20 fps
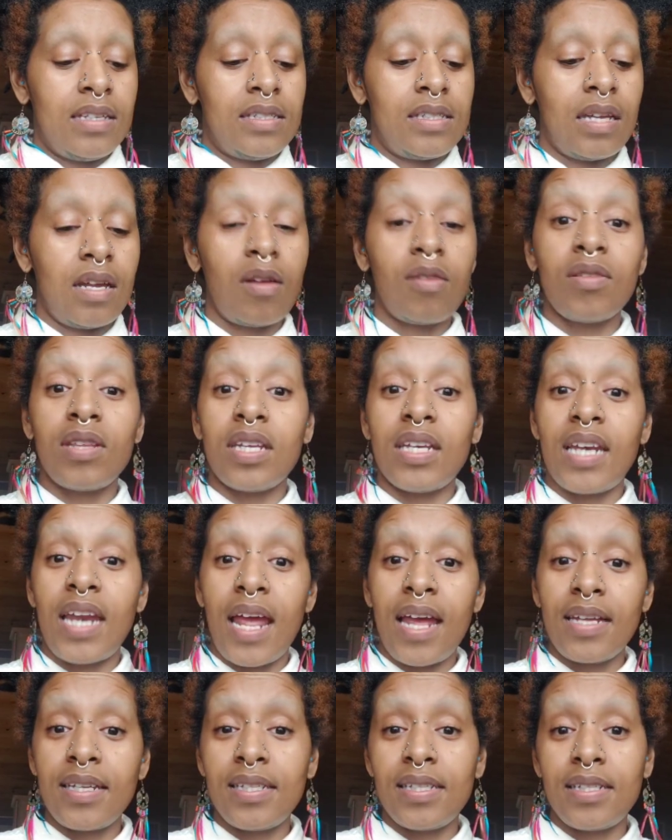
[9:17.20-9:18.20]
So the
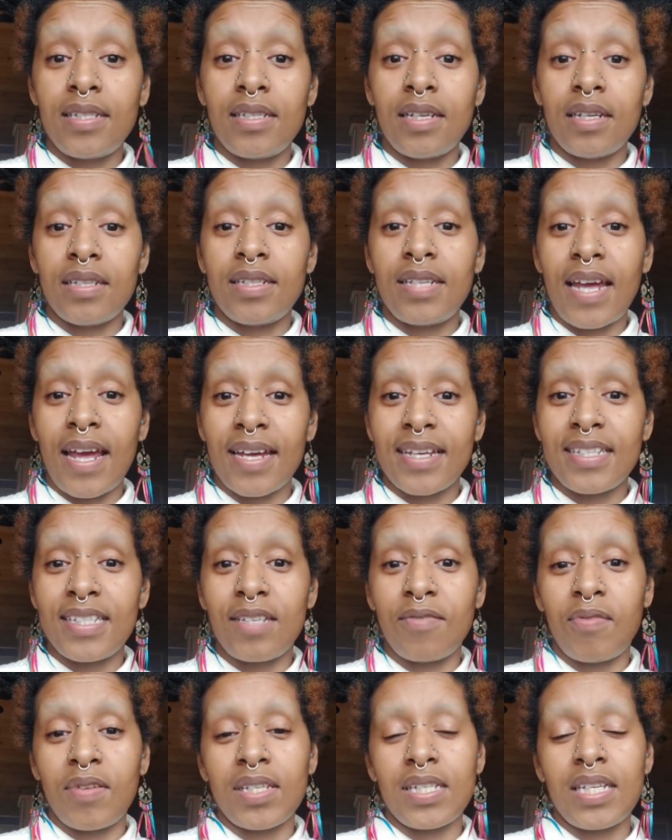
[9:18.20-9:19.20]
next
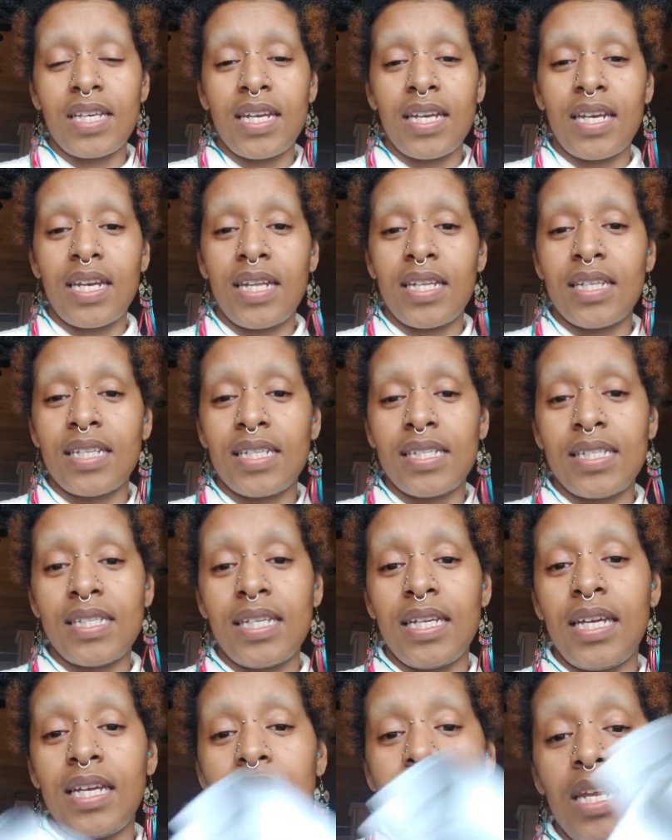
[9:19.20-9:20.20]
text visited in
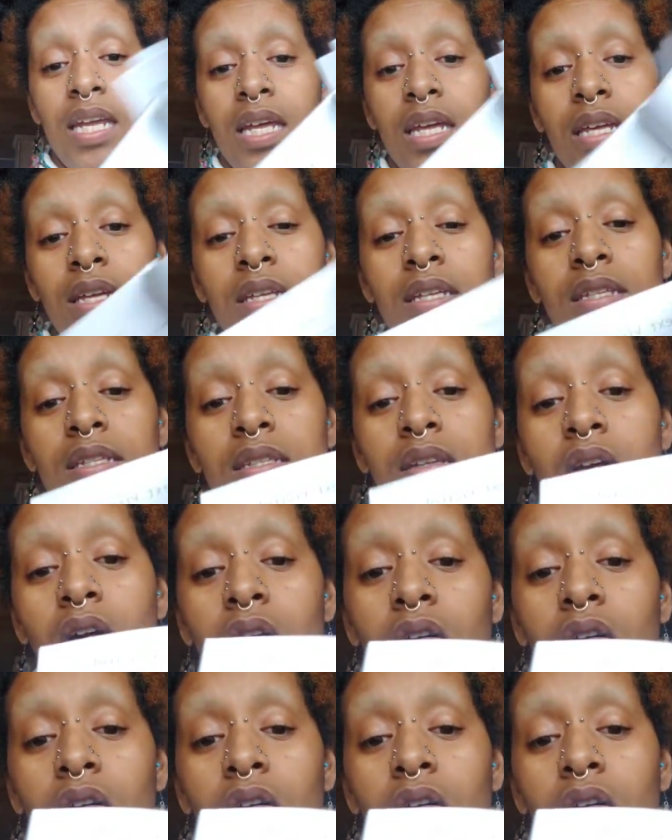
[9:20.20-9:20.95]
this zine is